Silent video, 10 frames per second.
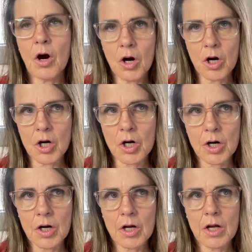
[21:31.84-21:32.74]

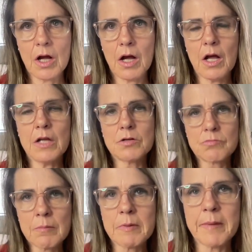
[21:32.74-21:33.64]
are an
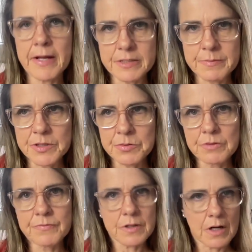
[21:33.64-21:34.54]
enrollment management
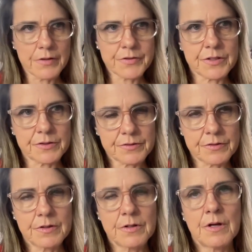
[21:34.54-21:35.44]
tool for colleges.
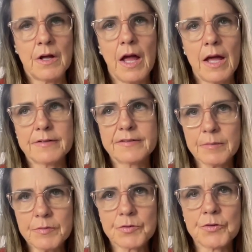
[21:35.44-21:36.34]
And
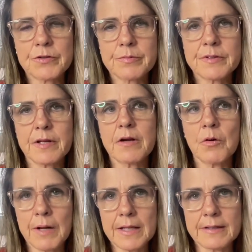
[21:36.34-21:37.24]
some schools will take a
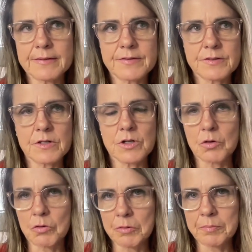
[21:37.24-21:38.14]
waitlist
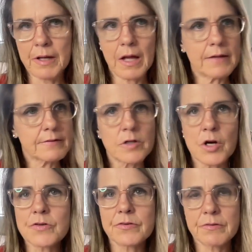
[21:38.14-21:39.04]
group as
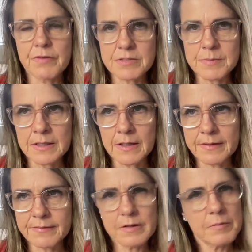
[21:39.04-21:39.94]
large as their freshman
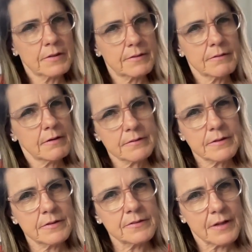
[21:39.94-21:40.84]
class. And you might say, why would
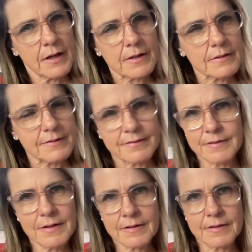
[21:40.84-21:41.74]
they do that? Because they're
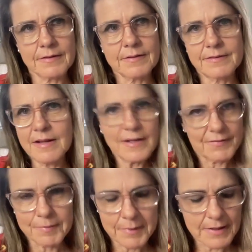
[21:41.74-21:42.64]
not going to take
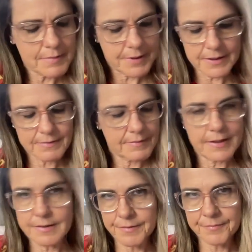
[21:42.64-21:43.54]
everybody, but
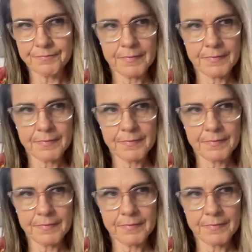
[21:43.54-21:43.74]
they do.